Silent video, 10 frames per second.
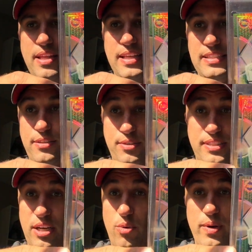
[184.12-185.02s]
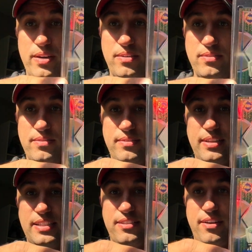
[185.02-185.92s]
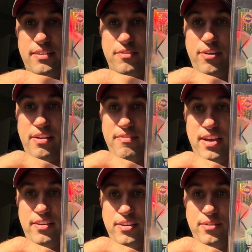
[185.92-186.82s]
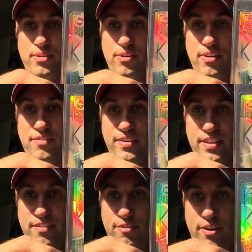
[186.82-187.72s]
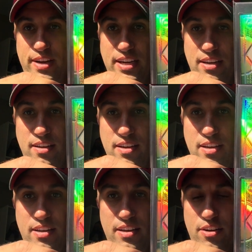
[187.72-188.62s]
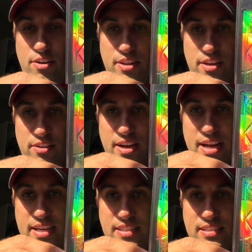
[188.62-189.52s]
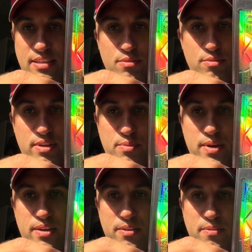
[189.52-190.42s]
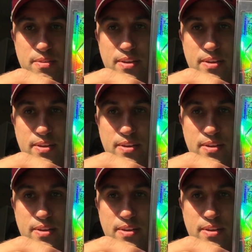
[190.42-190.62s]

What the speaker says: They still sell well. They still have great value. The Griffey and the Frank. All the other guys sell really well.